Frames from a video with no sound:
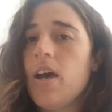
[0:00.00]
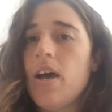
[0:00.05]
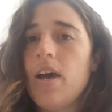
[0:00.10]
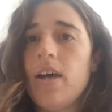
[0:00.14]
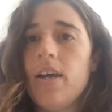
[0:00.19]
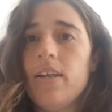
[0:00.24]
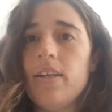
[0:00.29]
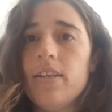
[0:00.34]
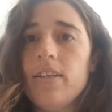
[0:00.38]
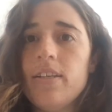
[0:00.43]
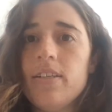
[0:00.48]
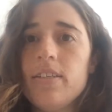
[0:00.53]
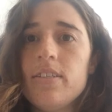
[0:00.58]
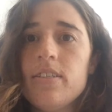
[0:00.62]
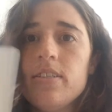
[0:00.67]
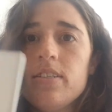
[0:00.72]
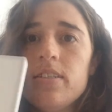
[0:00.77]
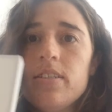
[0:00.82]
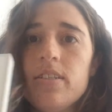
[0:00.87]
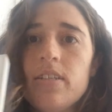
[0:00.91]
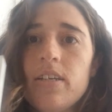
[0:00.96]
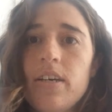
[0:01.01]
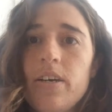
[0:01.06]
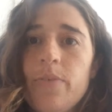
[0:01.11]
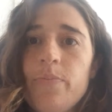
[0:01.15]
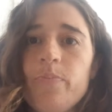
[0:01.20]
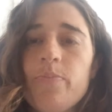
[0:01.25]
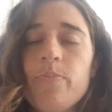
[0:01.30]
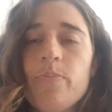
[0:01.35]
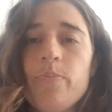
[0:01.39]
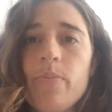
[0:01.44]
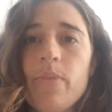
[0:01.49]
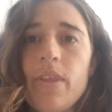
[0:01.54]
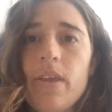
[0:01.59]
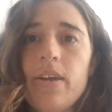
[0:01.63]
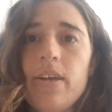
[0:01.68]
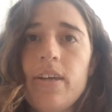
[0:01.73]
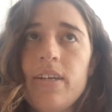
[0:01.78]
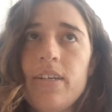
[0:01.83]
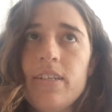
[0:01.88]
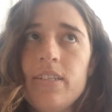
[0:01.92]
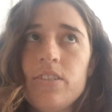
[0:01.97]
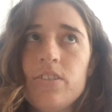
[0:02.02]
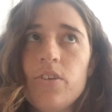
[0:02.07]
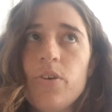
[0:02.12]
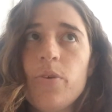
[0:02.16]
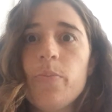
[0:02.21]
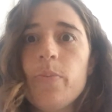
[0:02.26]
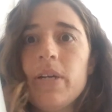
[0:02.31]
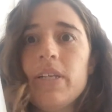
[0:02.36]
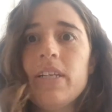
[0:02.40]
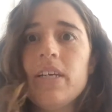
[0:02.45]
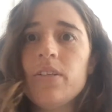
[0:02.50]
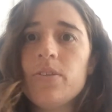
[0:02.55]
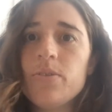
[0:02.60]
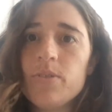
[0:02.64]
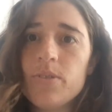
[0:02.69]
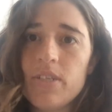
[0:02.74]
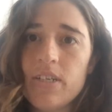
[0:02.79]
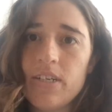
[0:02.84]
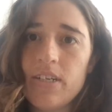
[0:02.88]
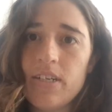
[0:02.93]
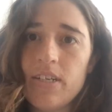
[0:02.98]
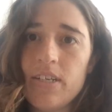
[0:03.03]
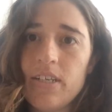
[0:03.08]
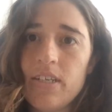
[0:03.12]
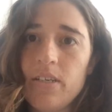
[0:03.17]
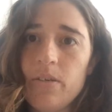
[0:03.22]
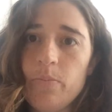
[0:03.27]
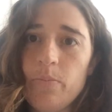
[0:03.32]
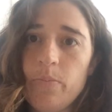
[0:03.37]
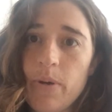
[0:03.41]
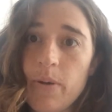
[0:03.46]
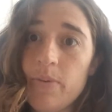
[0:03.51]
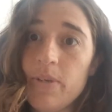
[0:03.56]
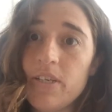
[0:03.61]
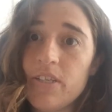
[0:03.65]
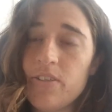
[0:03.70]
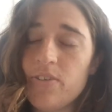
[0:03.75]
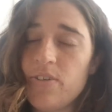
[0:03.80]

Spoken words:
and this is so matatus are the public